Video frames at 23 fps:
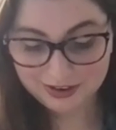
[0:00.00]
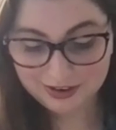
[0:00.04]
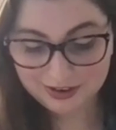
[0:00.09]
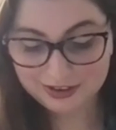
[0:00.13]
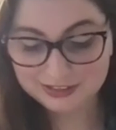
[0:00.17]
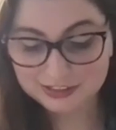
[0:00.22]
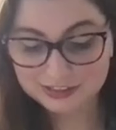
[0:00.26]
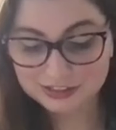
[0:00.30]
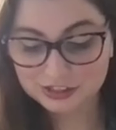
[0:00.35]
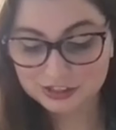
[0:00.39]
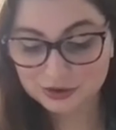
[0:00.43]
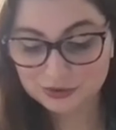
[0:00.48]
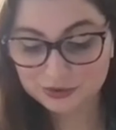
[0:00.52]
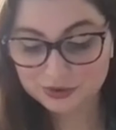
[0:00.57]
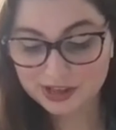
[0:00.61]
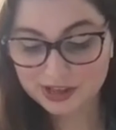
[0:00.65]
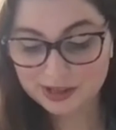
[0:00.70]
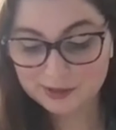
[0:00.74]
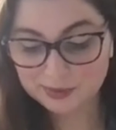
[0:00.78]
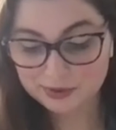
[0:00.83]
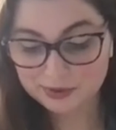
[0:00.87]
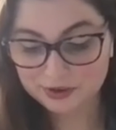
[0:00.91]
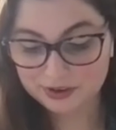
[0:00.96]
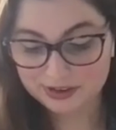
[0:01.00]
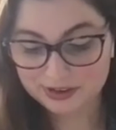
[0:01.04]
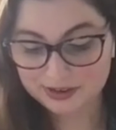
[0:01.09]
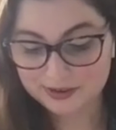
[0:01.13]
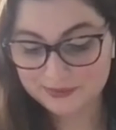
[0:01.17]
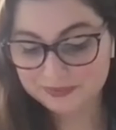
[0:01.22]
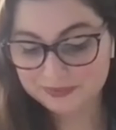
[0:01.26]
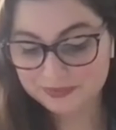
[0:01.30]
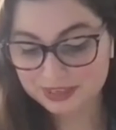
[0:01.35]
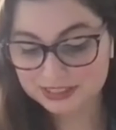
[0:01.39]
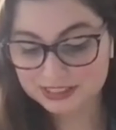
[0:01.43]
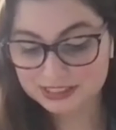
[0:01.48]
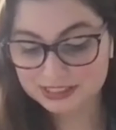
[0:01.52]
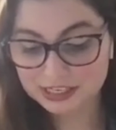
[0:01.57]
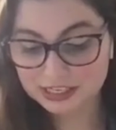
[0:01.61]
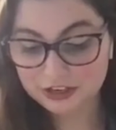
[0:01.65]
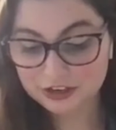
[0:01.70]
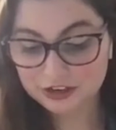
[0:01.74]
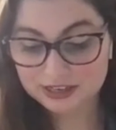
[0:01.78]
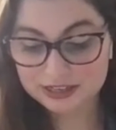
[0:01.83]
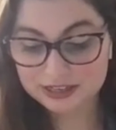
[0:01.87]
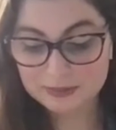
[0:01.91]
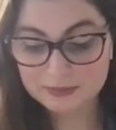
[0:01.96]
In Snowton, Alberta, a
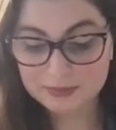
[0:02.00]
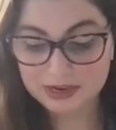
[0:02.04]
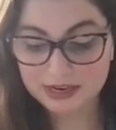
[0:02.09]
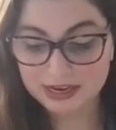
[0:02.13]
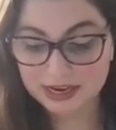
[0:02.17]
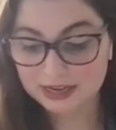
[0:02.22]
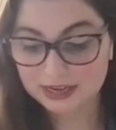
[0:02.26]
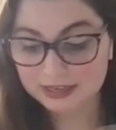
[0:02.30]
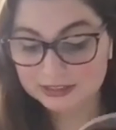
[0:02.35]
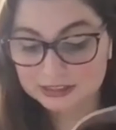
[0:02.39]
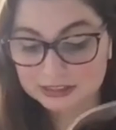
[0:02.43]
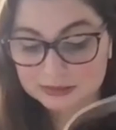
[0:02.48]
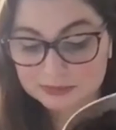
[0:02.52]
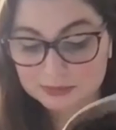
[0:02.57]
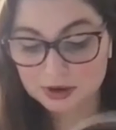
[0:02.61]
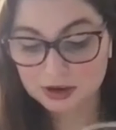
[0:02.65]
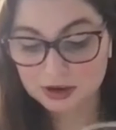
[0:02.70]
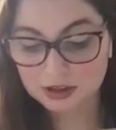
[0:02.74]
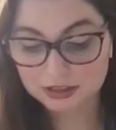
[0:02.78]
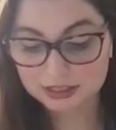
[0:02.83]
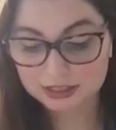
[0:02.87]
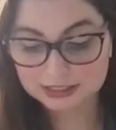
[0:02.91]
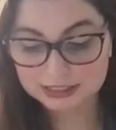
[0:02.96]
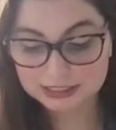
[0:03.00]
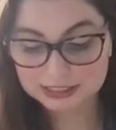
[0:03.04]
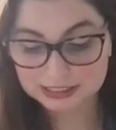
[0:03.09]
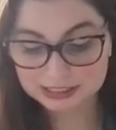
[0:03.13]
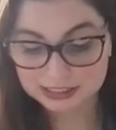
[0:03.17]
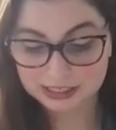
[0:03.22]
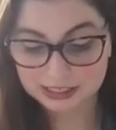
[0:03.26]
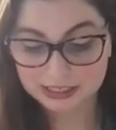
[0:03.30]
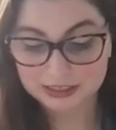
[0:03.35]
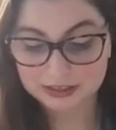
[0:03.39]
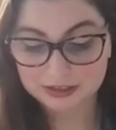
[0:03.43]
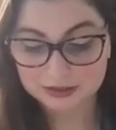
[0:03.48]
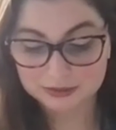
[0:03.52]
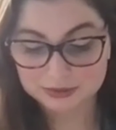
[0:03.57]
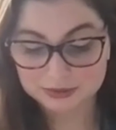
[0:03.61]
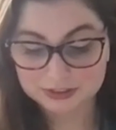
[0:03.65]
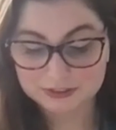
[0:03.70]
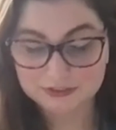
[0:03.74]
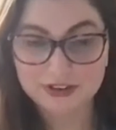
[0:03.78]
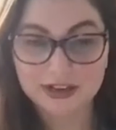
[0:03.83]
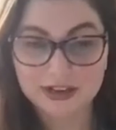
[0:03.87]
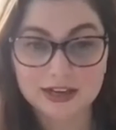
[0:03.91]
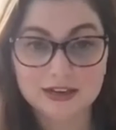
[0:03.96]
secret that began as small as a seed was
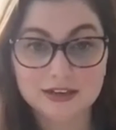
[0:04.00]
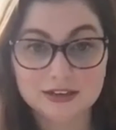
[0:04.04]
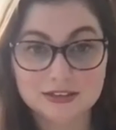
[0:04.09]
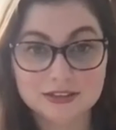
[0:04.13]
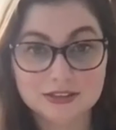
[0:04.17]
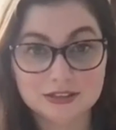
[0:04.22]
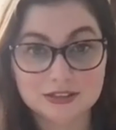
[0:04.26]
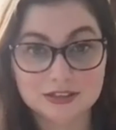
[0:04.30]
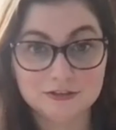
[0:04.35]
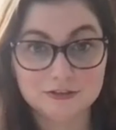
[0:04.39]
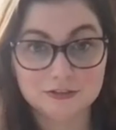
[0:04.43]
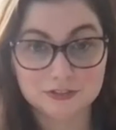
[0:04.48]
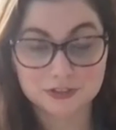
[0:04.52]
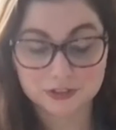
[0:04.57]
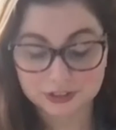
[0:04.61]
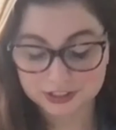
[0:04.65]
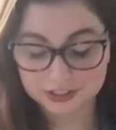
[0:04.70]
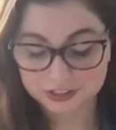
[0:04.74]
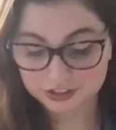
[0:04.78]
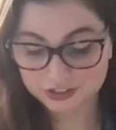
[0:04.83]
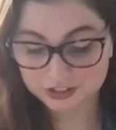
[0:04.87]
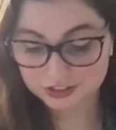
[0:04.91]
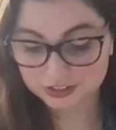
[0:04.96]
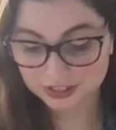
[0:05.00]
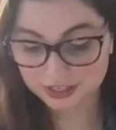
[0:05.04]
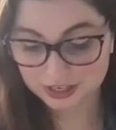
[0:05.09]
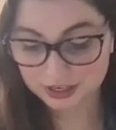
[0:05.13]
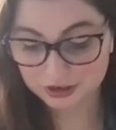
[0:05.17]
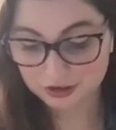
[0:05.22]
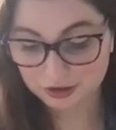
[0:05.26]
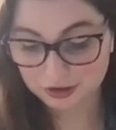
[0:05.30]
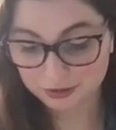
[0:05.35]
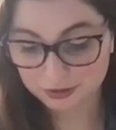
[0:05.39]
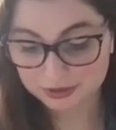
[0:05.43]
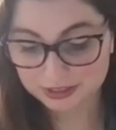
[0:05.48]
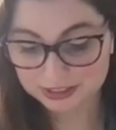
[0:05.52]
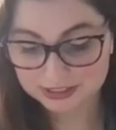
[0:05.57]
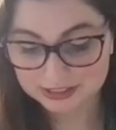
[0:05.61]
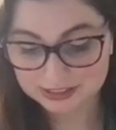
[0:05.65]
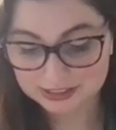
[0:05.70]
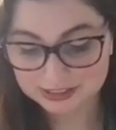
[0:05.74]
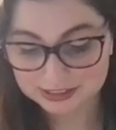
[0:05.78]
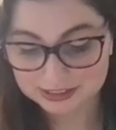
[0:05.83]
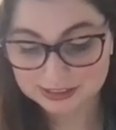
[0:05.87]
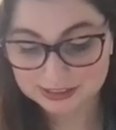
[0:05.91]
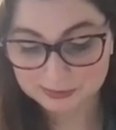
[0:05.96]
fed until it flourished like a crocus
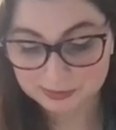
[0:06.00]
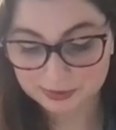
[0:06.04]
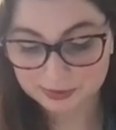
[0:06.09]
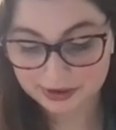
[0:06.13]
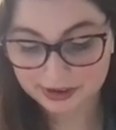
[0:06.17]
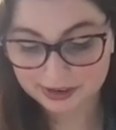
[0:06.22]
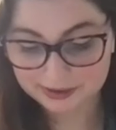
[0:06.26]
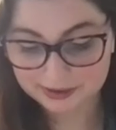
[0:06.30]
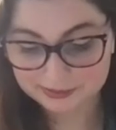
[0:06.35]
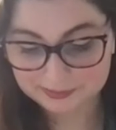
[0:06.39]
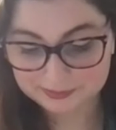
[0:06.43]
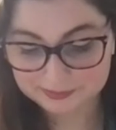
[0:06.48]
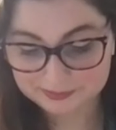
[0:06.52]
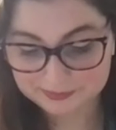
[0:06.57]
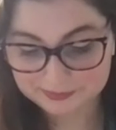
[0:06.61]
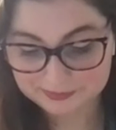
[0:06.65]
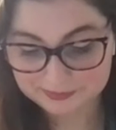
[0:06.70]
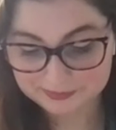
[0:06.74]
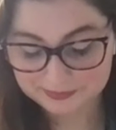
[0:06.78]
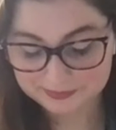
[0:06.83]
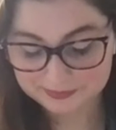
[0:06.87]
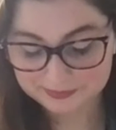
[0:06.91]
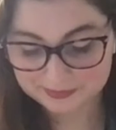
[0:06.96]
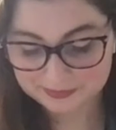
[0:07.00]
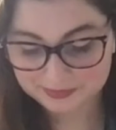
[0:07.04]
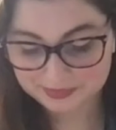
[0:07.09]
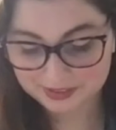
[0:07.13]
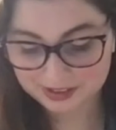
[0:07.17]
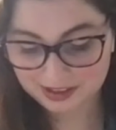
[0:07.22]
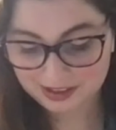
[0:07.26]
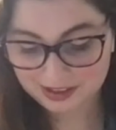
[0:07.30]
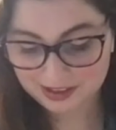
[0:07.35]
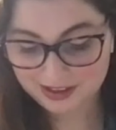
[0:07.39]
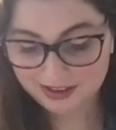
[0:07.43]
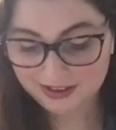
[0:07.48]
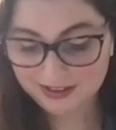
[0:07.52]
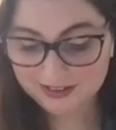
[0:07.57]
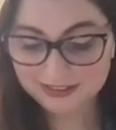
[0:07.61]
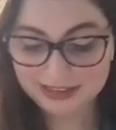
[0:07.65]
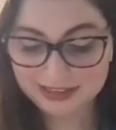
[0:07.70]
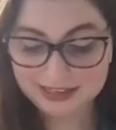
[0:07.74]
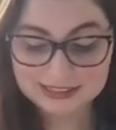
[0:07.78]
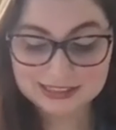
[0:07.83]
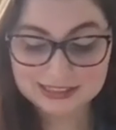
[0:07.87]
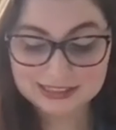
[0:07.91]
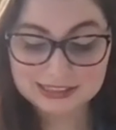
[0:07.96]
in spring.
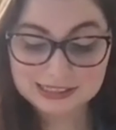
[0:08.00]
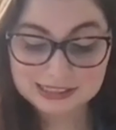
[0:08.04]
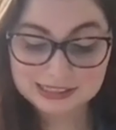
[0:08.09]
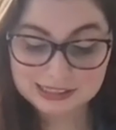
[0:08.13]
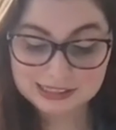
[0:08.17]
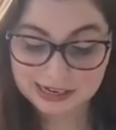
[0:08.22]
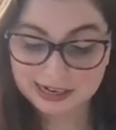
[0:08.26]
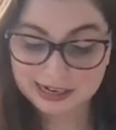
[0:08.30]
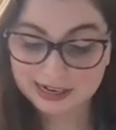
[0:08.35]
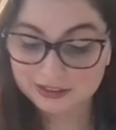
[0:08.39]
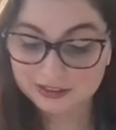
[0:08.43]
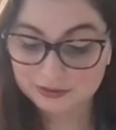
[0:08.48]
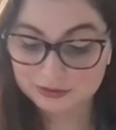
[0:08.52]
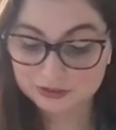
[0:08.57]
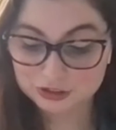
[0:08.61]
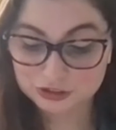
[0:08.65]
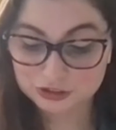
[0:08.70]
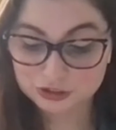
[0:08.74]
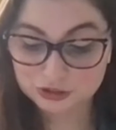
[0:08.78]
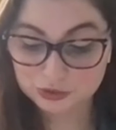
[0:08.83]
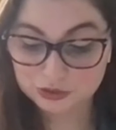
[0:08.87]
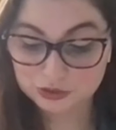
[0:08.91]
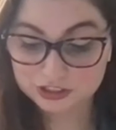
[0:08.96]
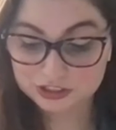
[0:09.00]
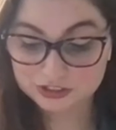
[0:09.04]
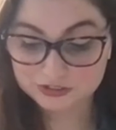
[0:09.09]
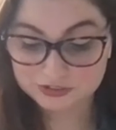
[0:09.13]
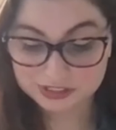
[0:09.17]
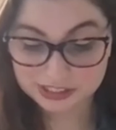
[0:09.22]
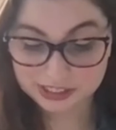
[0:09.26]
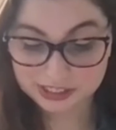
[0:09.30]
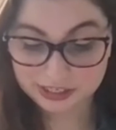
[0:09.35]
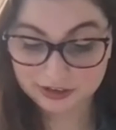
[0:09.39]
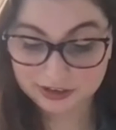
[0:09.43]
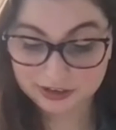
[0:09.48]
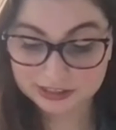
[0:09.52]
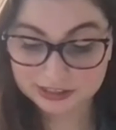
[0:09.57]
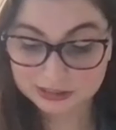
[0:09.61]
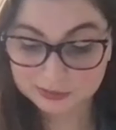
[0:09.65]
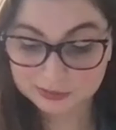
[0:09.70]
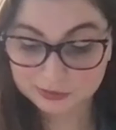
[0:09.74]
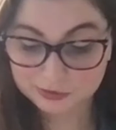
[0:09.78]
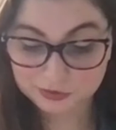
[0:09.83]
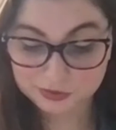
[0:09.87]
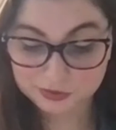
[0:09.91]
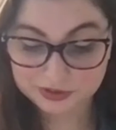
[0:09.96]
That isn't to say there was a shortage of secrets
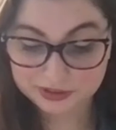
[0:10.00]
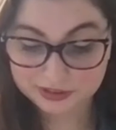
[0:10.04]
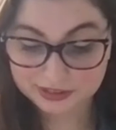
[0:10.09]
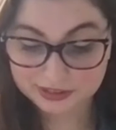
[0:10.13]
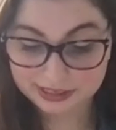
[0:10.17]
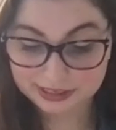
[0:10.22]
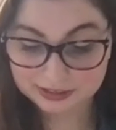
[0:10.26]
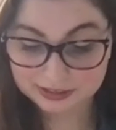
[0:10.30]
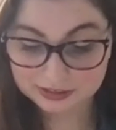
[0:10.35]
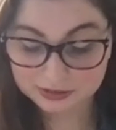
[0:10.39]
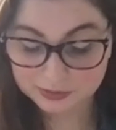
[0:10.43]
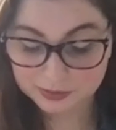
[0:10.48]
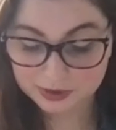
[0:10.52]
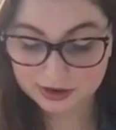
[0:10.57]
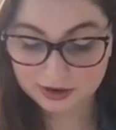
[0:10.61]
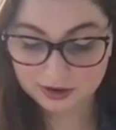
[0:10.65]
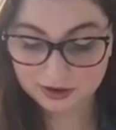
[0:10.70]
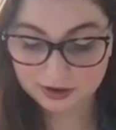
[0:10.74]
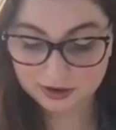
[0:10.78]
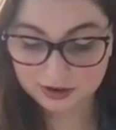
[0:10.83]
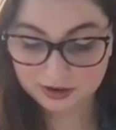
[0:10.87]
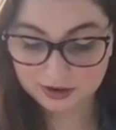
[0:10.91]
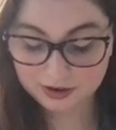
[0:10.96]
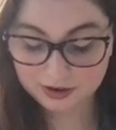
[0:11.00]
before the latest one.